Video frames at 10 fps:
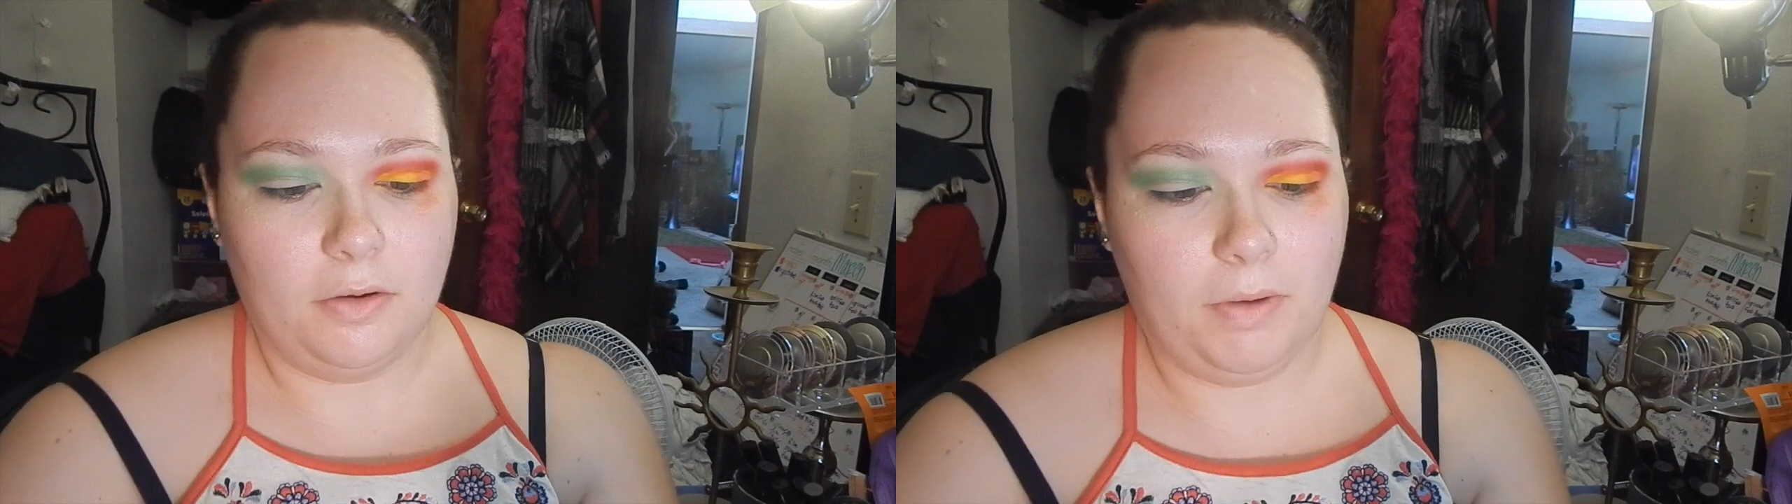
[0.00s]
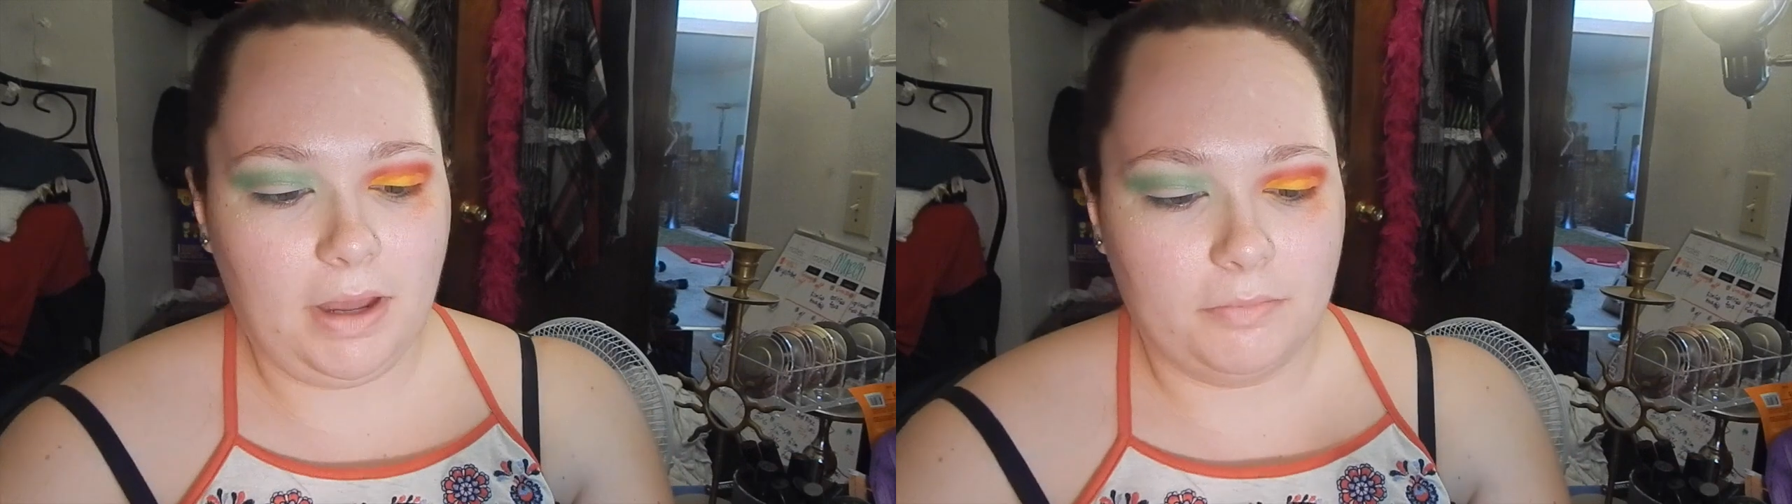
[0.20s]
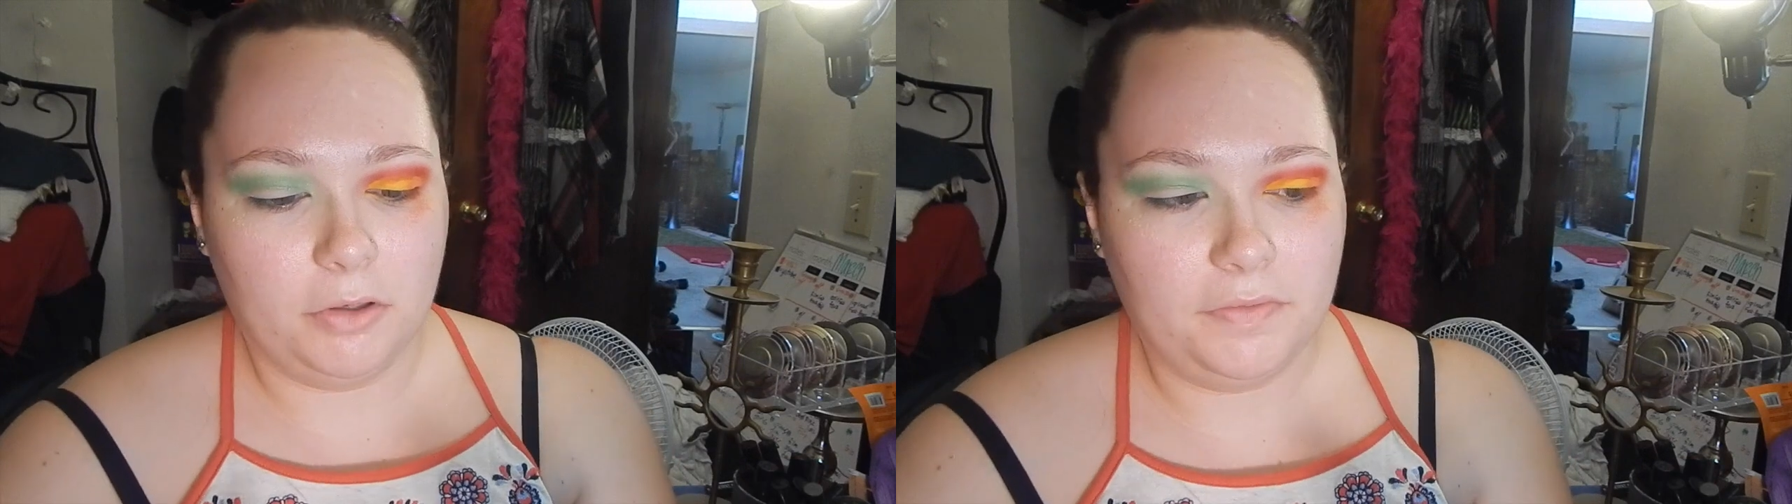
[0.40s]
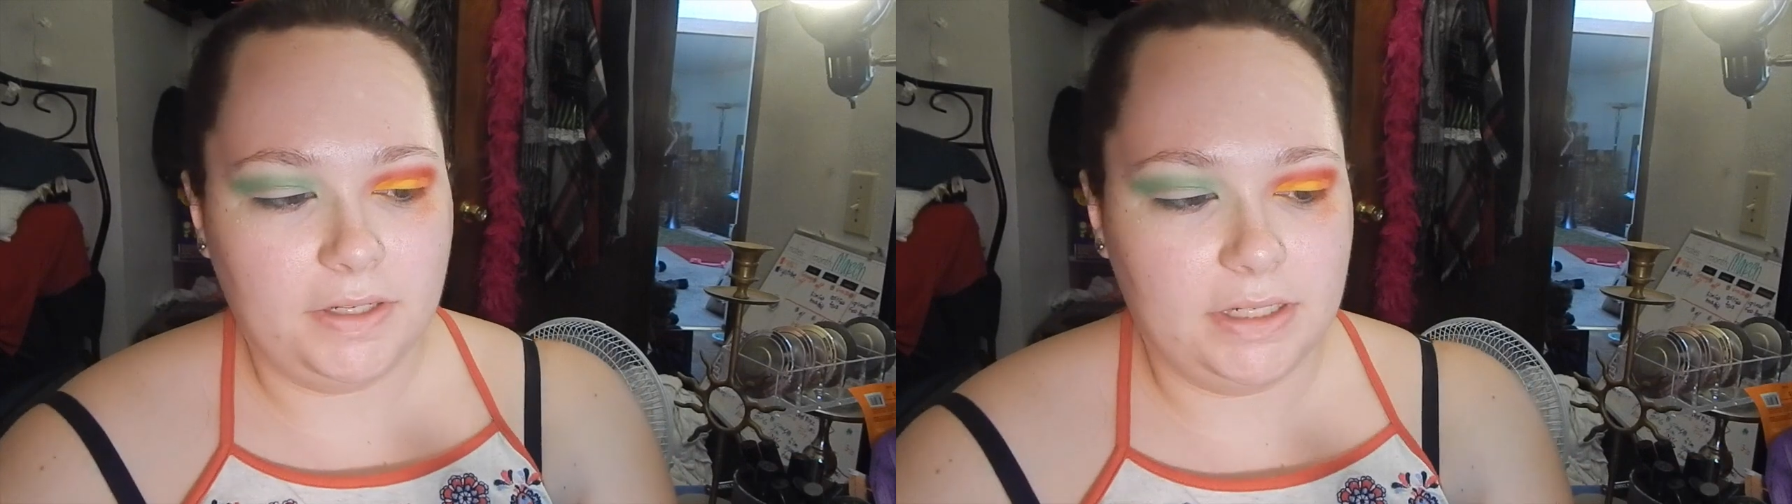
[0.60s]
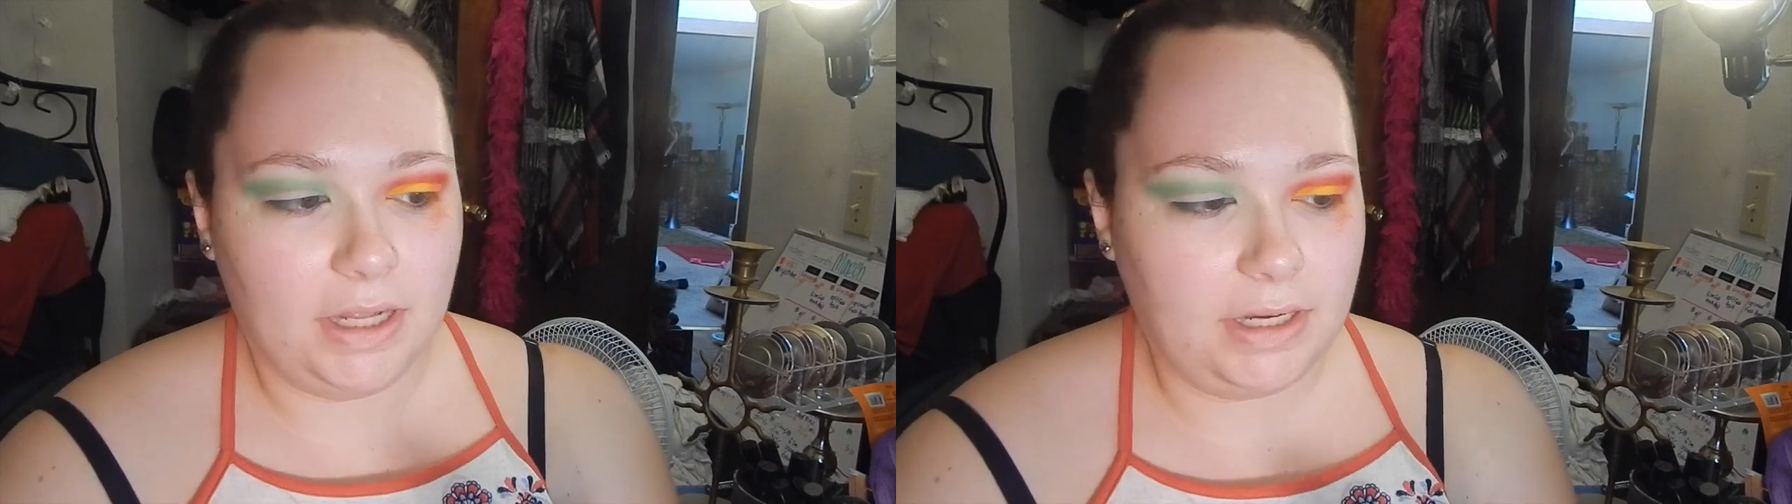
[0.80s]
Wow,
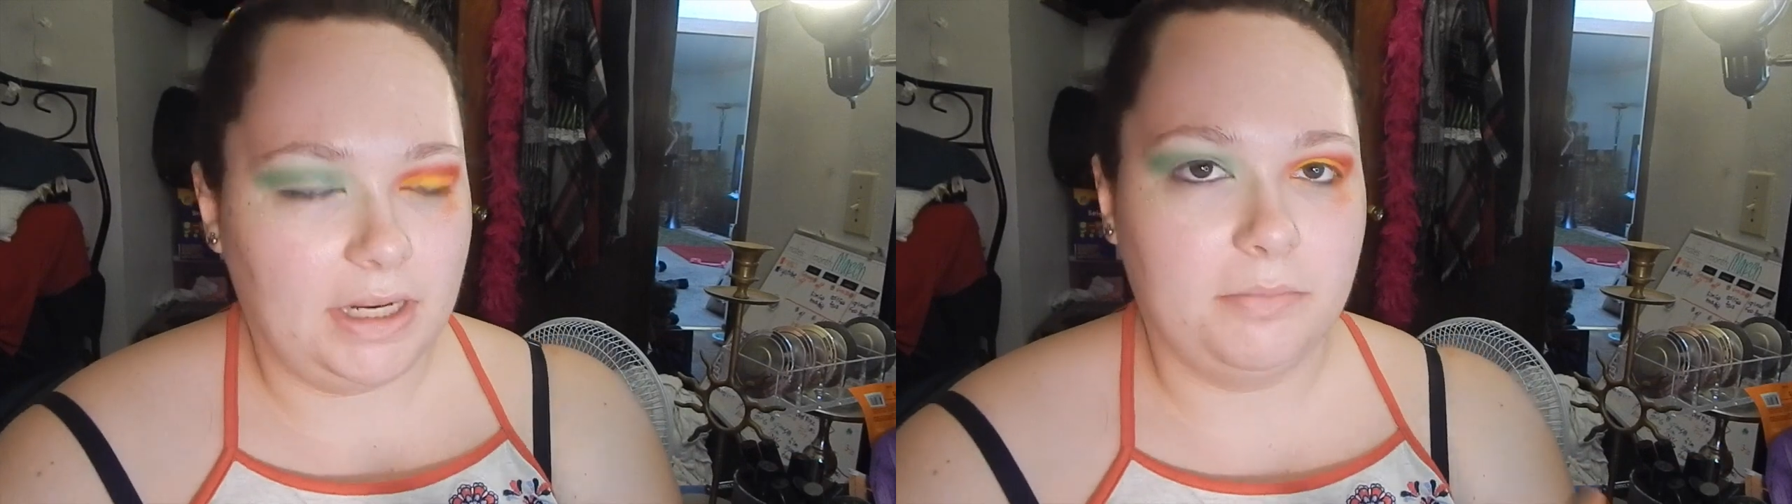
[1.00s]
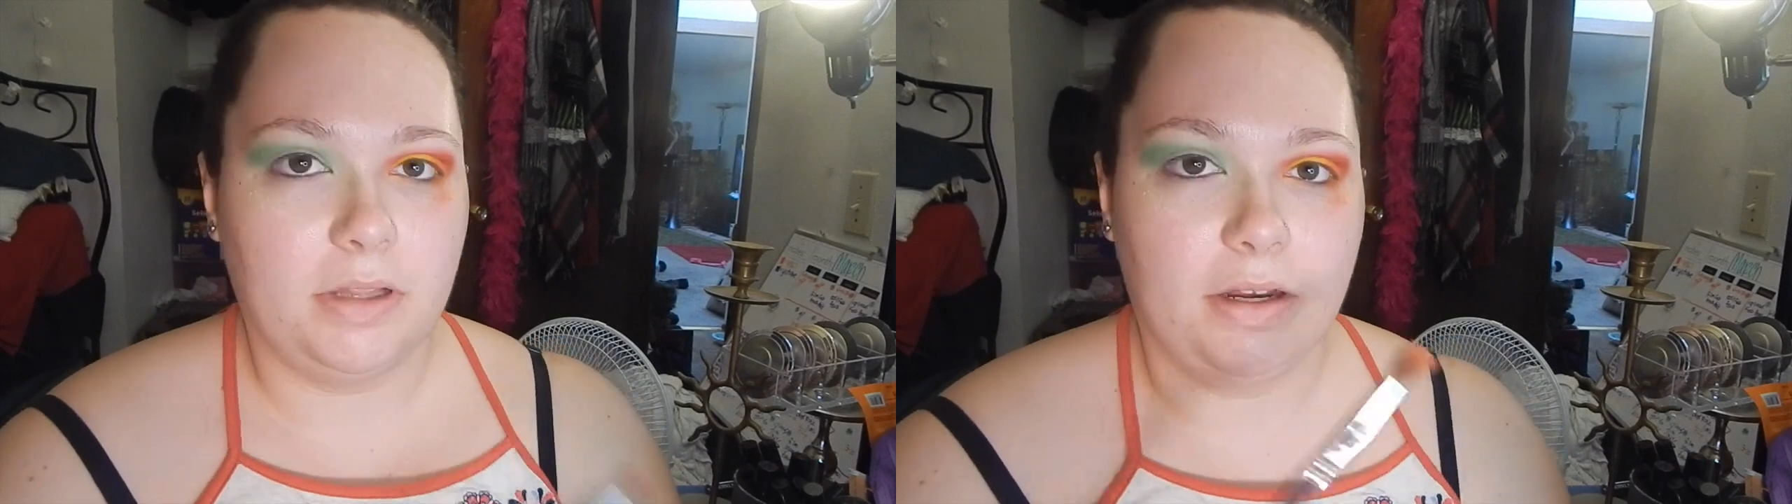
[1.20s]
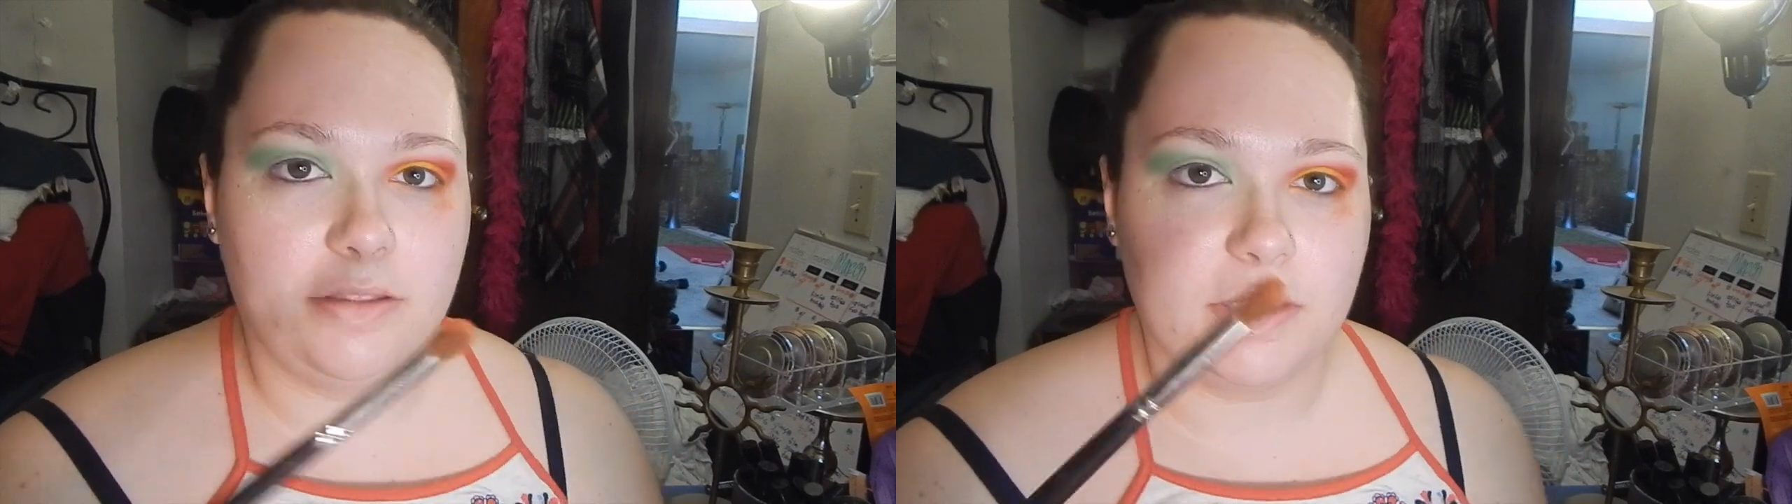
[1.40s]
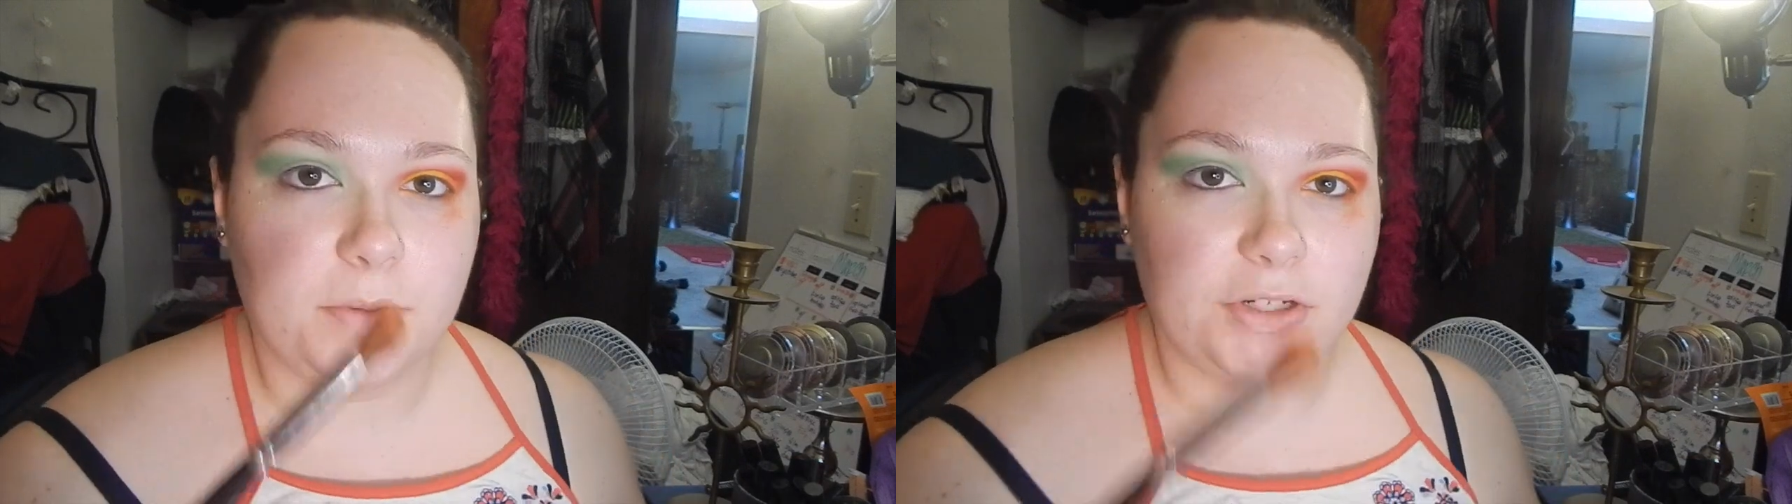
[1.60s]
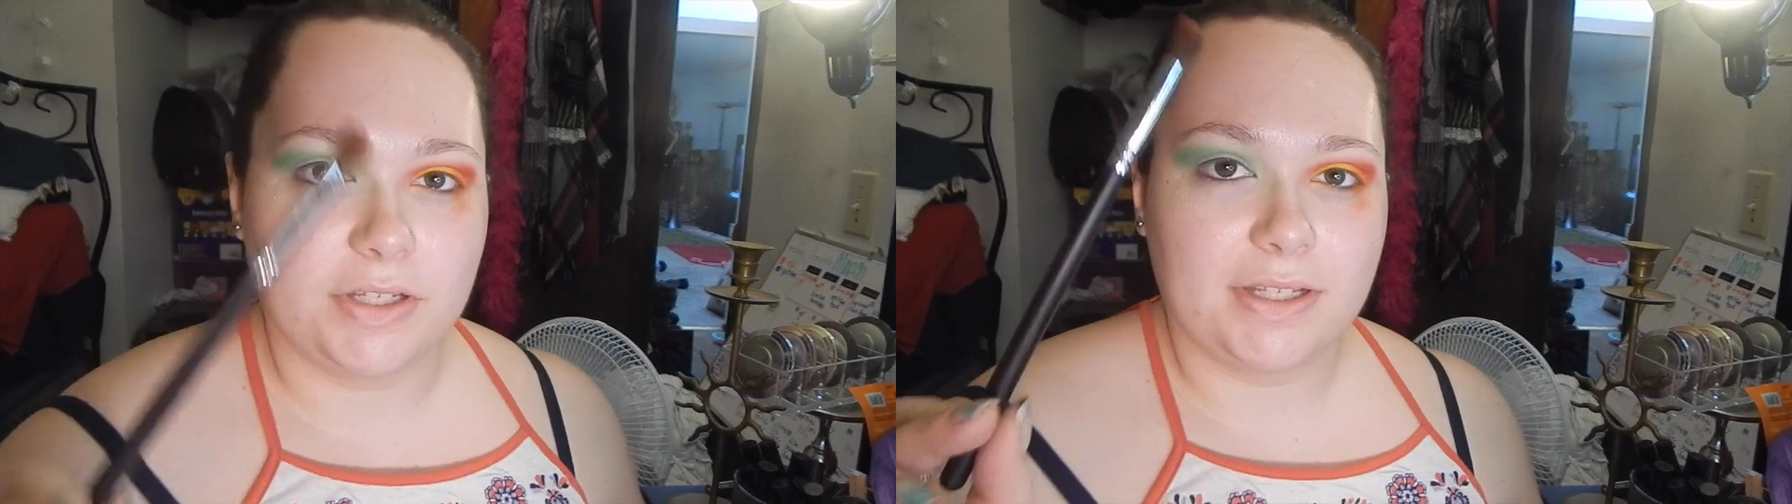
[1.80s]
Morphe did not name a lot of these
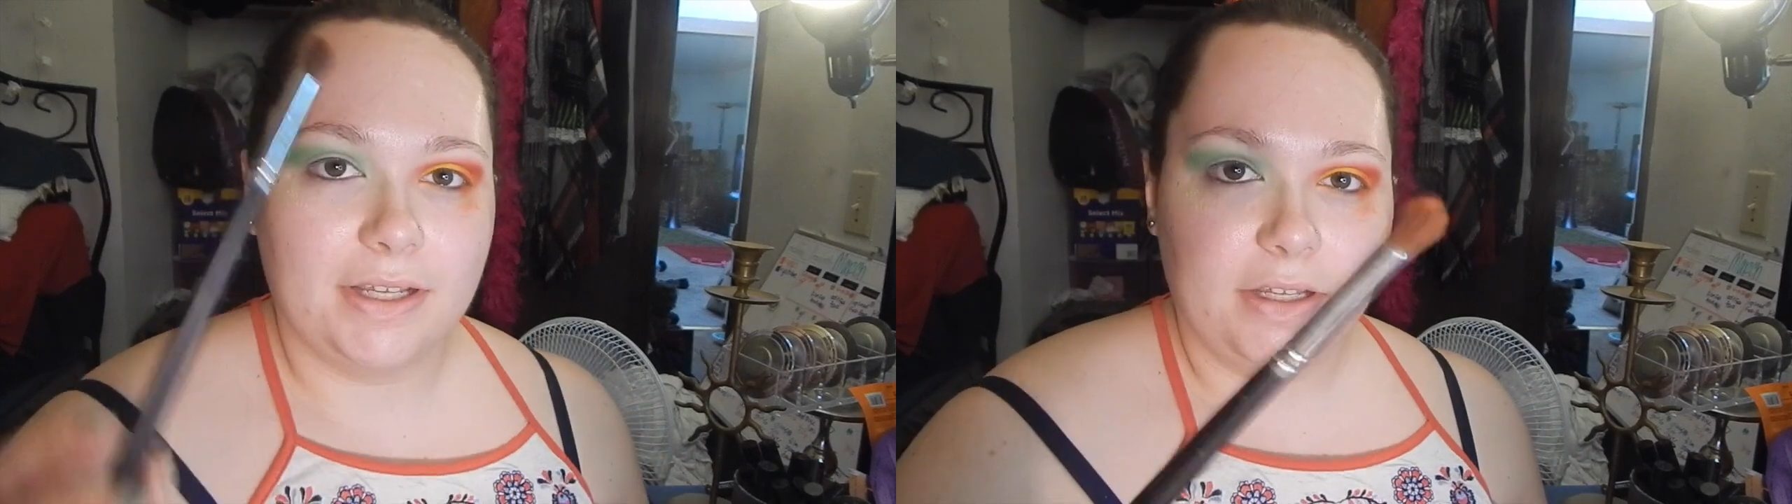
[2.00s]
brushes.